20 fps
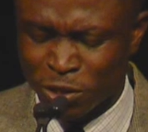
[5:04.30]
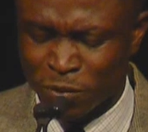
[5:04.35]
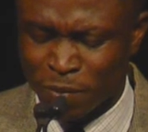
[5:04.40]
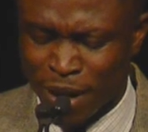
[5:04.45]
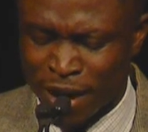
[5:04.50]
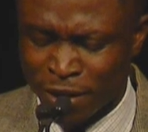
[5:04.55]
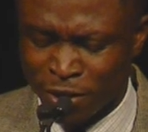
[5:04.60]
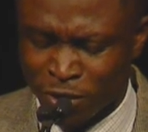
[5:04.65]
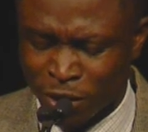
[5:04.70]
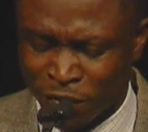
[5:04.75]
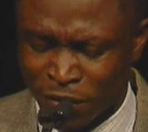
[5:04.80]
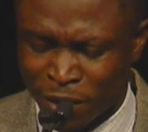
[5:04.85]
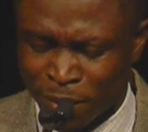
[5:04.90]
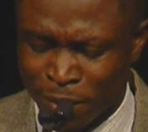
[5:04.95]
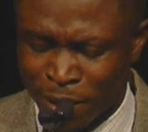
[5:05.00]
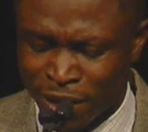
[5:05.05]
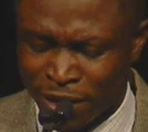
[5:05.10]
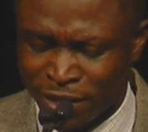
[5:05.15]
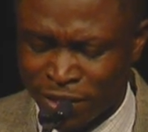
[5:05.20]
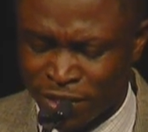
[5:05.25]
smiles of the
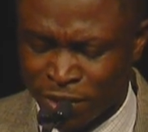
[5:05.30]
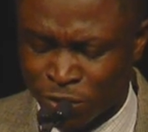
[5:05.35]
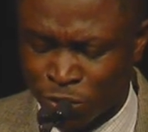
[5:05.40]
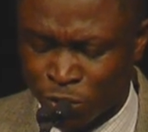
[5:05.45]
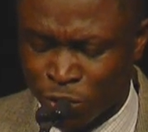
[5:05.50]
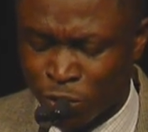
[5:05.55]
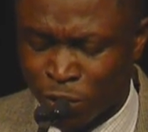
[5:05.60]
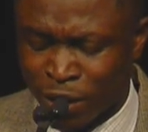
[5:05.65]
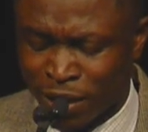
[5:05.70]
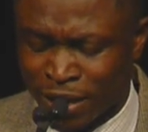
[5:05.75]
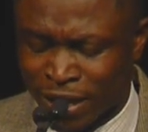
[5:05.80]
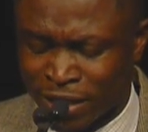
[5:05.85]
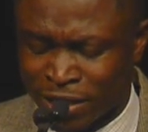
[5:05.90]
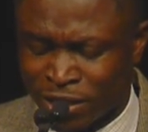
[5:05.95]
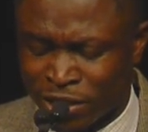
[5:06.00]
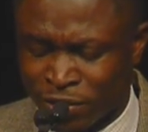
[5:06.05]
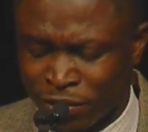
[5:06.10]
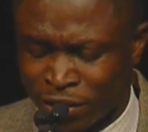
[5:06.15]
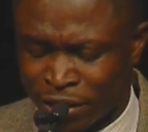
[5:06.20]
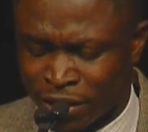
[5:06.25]
mothers in rural
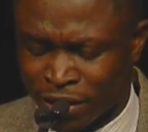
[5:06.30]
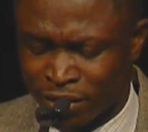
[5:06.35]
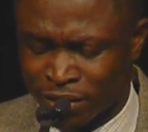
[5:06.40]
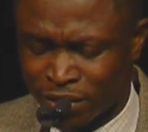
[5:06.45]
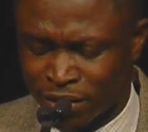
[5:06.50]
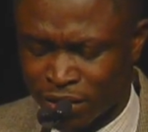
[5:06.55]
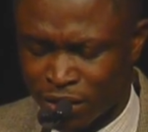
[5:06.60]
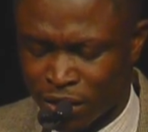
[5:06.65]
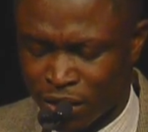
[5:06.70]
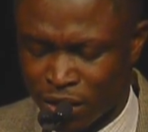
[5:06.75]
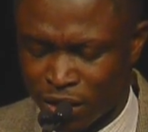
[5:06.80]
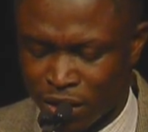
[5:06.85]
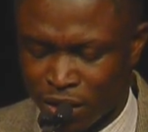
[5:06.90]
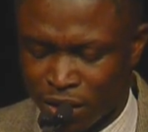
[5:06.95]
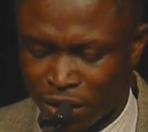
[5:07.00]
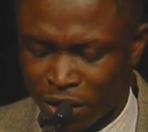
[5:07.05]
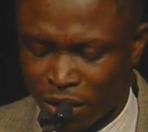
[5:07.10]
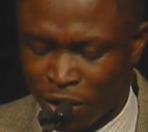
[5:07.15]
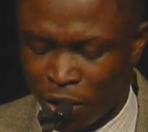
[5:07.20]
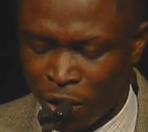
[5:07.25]
Nigeria,
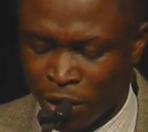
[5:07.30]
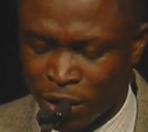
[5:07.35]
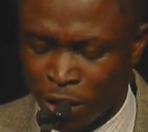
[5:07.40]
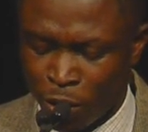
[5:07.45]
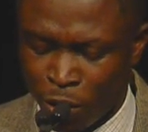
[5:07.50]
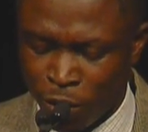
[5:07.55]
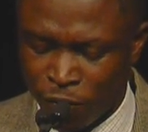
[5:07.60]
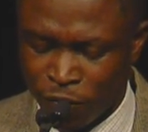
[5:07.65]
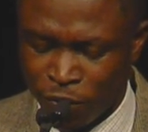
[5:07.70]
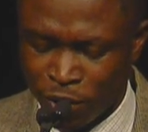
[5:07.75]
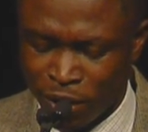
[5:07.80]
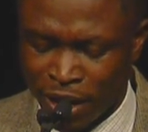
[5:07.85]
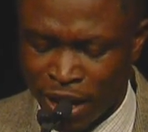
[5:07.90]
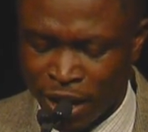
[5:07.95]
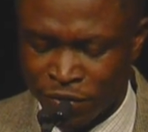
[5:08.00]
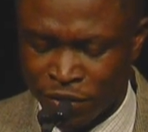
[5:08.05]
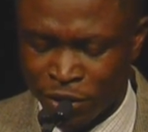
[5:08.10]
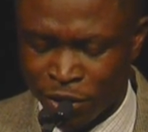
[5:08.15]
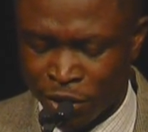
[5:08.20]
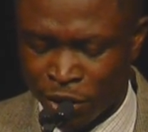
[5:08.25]
or the hopeful
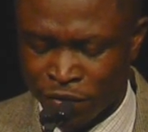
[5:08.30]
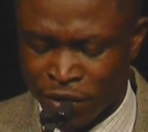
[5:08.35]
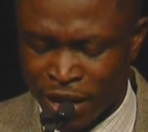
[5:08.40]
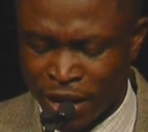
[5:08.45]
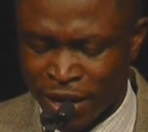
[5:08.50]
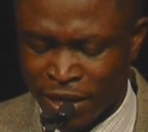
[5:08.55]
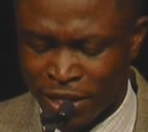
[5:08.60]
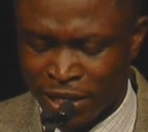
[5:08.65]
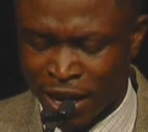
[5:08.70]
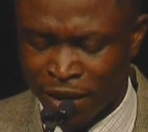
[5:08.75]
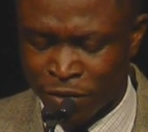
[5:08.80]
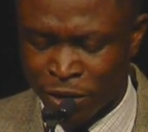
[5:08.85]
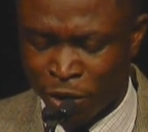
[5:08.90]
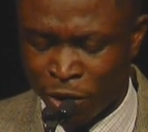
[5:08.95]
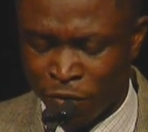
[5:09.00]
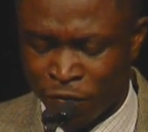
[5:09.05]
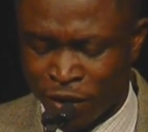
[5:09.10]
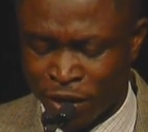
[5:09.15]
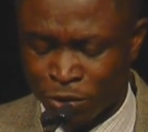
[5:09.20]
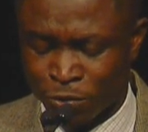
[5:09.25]
laughter of the HIV
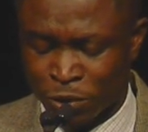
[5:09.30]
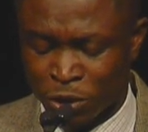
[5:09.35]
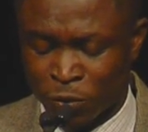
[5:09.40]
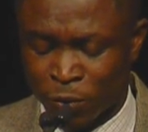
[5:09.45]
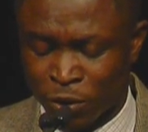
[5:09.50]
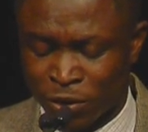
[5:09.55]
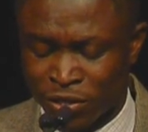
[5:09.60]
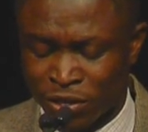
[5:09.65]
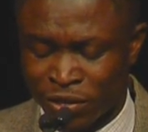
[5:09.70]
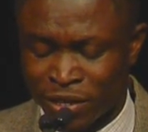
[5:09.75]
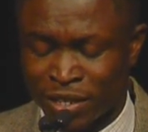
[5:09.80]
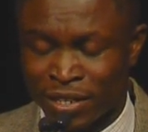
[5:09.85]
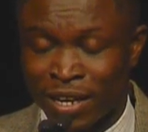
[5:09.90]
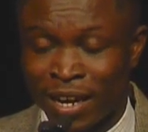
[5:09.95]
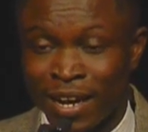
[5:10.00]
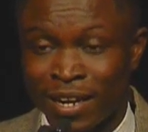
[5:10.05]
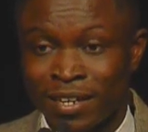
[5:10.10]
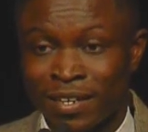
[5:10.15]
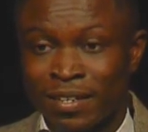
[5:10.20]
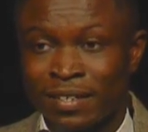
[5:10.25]
orphans we sponsor in
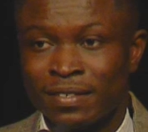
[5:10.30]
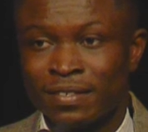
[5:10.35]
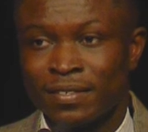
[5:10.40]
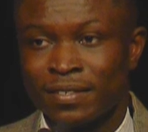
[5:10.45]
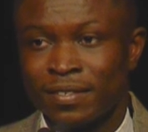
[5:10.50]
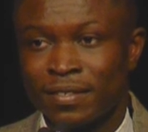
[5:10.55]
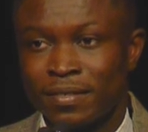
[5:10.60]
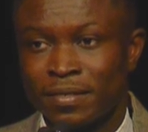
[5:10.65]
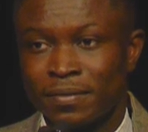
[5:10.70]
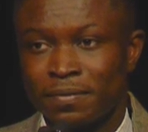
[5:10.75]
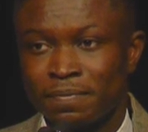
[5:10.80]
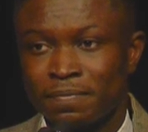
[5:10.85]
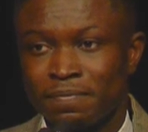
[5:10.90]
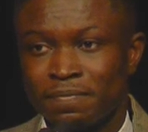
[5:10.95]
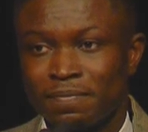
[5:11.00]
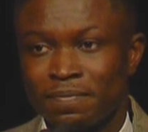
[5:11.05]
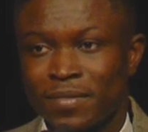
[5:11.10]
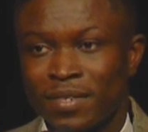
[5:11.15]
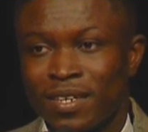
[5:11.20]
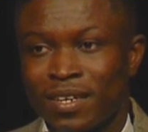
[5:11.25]
Ghana,
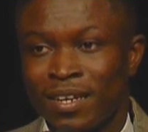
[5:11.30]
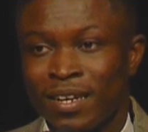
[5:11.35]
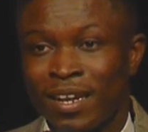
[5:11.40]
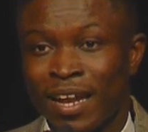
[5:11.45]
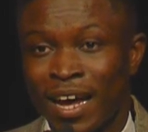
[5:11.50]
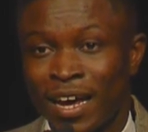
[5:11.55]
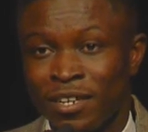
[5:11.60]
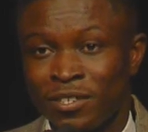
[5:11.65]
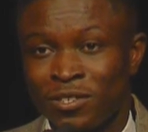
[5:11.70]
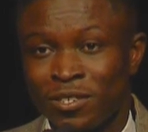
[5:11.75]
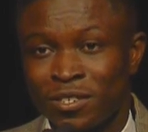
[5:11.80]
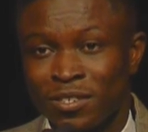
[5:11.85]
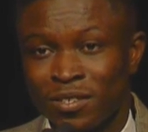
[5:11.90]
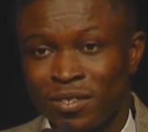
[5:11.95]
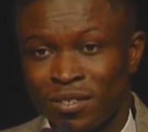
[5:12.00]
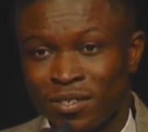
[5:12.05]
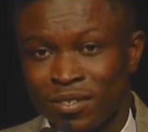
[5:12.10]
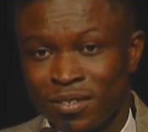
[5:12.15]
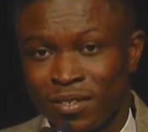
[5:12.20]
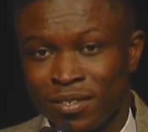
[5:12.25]
lies
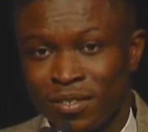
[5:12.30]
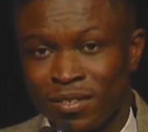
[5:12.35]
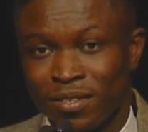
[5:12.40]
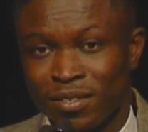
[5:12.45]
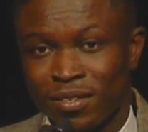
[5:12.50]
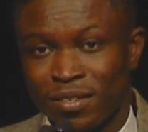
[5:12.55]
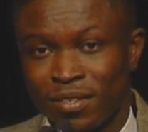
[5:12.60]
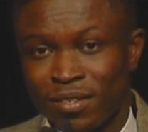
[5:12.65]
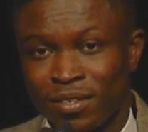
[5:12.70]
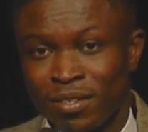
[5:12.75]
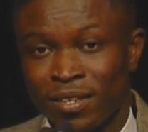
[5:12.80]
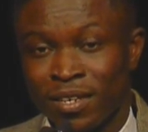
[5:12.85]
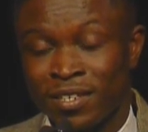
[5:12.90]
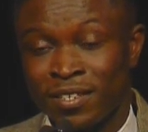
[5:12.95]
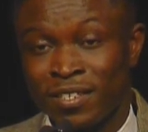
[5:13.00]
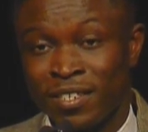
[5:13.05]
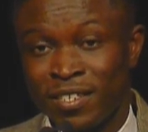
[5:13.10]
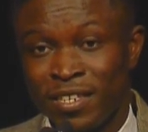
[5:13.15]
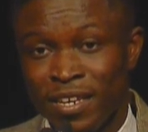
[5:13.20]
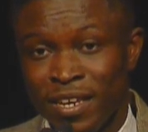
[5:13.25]
the
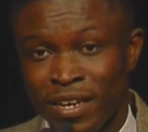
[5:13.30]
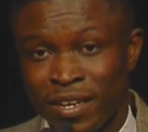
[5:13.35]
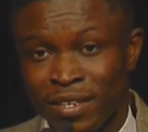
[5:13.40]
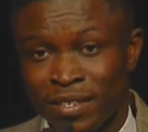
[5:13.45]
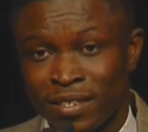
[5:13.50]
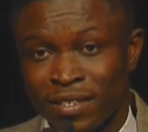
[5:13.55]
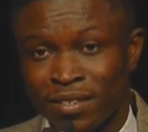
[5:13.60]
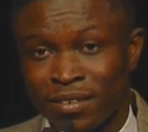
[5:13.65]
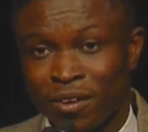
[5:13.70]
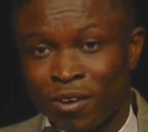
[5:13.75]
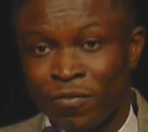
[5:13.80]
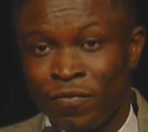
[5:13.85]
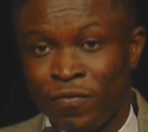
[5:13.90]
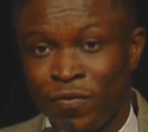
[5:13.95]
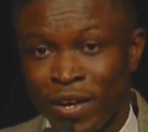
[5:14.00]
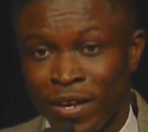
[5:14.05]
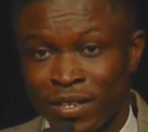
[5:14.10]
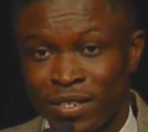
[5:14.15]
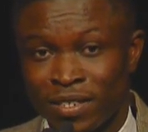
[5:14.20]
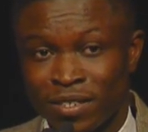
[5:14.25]
seed of
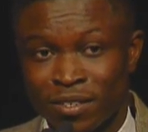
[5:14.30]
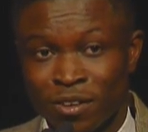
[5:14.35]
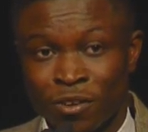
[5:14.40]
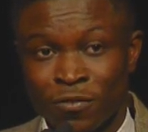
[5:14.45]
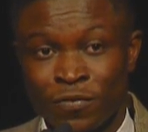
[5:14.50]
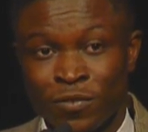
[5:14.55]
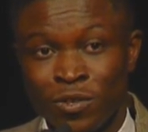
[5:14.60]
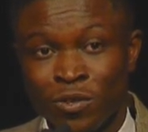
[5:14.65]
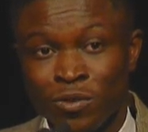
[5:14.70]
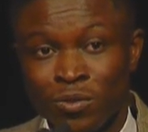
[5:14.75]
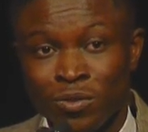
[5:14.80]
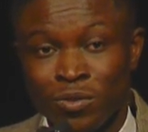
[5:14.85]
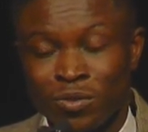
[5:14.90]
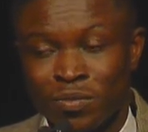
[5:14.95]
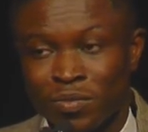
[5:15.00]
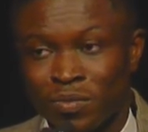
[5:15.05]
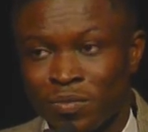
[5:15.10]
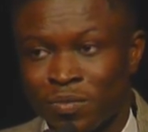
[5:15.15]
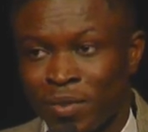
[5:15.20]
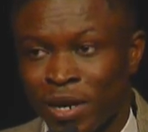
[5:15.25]
faith of you,
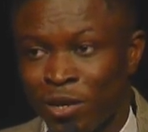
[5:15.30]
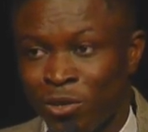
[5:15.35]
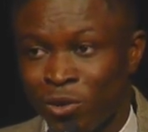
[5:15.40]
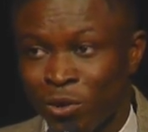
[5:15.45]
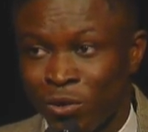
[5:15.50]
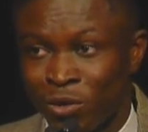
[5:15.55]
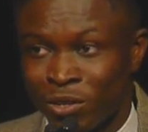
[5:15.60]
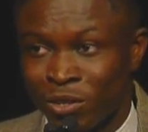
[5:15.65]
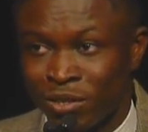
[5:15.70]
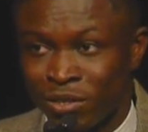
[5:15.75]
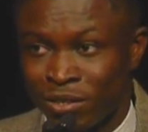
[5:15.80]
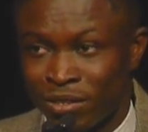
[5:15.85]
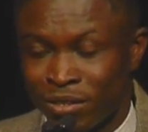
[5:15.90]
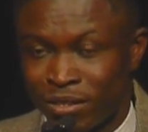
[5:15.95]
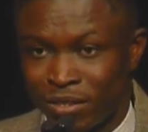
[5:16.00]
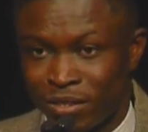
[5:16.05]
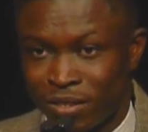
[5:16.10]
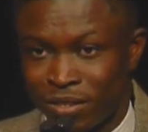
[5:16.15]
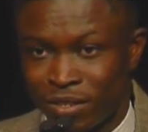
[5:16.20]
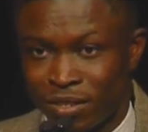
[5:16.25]
my donor,
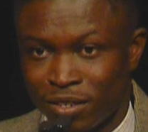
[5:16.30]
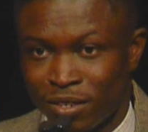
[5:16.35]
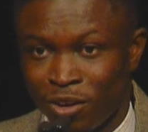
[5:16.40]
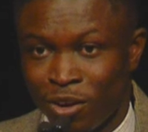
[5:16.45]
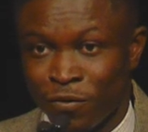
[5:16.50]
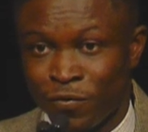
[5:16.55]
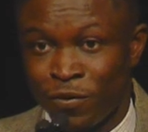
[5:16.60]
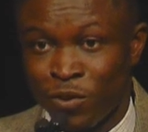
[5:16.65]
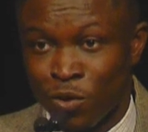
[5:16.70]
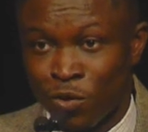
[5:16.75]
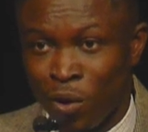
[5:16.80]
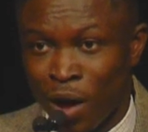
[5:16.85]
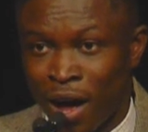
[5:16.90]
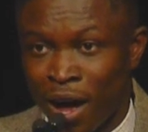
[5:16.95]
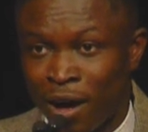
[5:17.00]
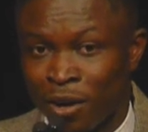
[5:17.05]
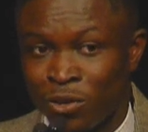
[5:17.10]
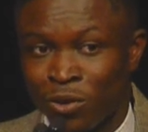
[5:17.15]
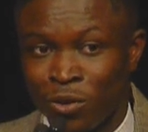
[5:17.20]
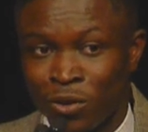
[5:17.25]
of you,
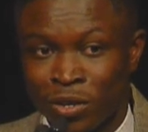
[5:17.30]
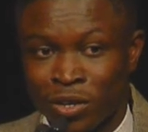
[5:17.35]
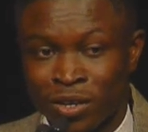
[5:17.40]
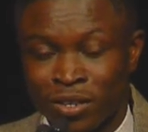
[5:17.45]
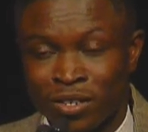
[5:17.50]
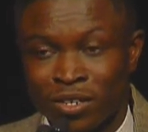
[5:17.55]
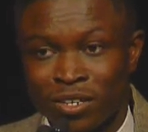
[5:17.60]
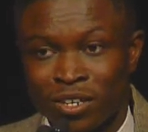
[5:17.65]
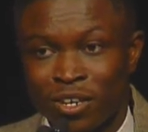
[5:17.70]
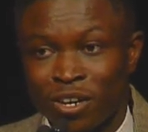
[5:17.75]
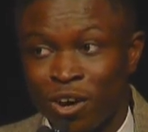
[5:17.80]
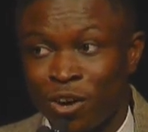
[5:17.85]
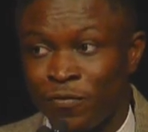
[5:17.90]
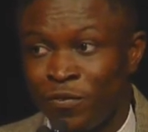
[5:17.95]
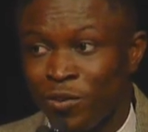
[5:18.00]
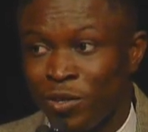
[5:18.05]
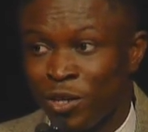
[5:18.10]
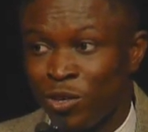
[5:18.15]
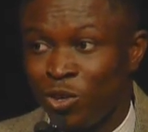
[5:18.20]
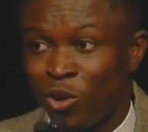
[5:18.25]
our donor, of
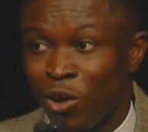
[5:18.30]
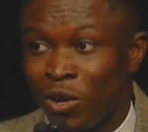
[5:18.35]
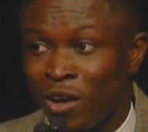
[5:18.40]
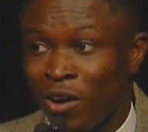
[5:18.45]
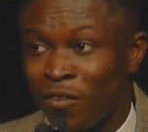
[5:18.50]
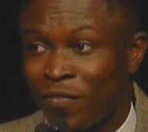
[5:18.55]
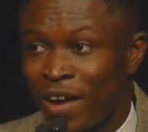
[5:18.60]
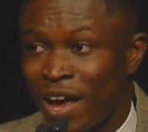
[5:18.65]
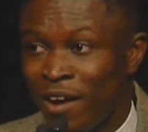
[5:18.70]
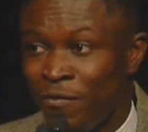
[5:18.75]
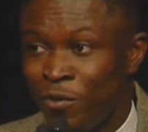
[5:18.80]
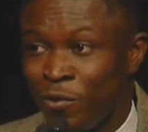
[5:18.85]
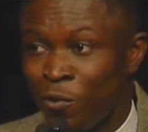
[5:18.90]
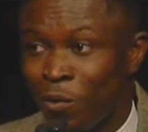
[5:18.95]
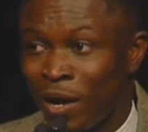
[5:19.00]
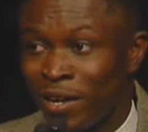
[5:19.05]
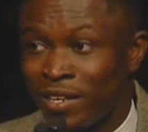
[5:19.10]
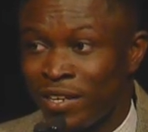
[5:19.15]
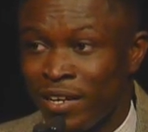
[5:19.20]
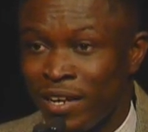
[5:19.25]
you, the donor of
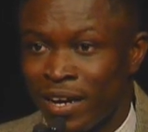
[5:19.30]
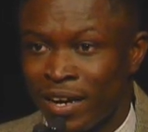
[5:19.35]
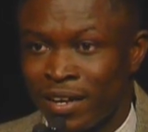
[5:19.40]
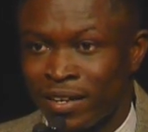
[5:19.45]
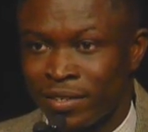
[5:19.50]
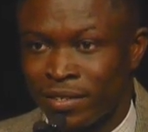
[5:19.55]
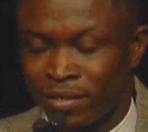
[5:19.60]
everyone here,